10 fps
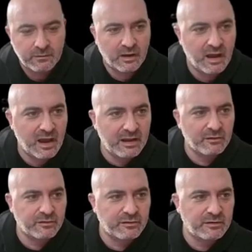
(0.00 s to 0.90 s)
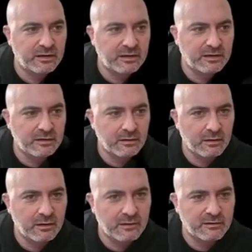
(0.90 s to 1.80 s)
the higher seed
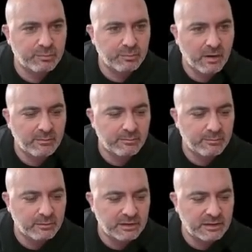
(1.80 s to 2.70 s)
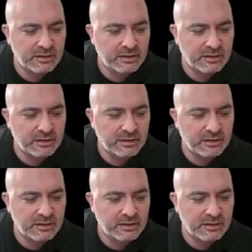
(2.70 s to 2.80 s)
here is probably